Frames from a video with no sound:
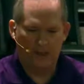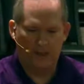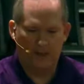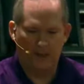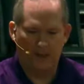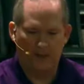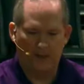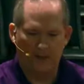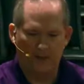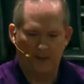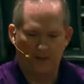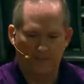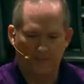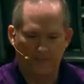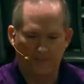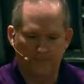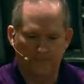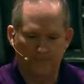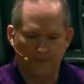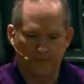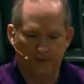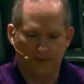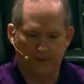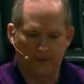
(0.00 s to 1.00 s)

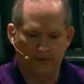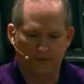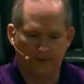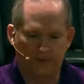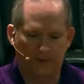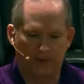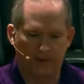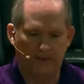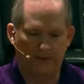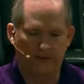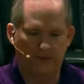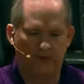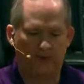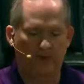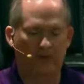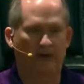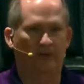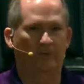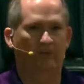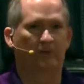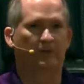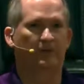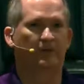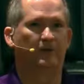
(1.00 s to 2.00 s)
and so I thought
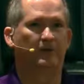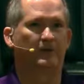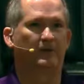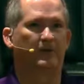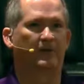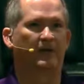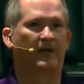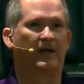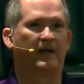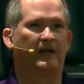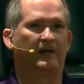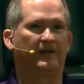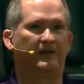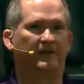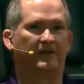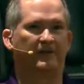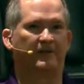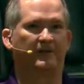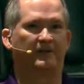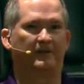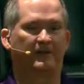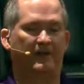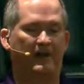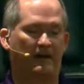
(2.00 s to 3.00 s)
I would look tonight at
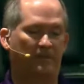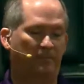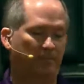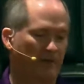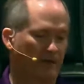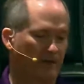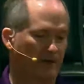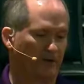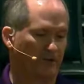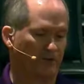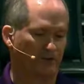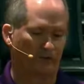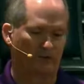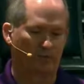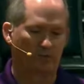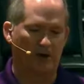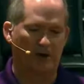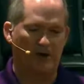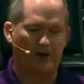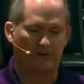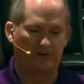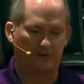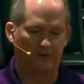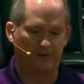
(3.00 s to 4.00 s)
the topic of
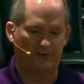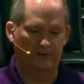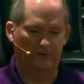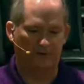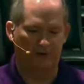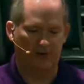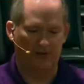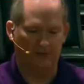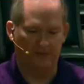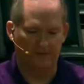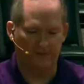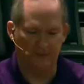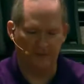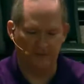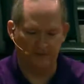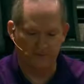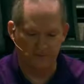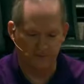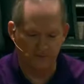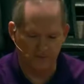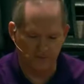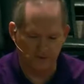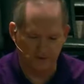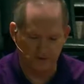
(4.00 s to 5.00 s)
rest and why it's
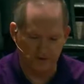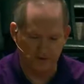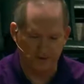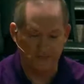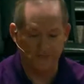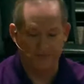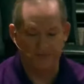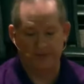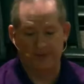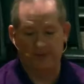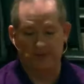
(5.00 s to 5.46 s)
necessary.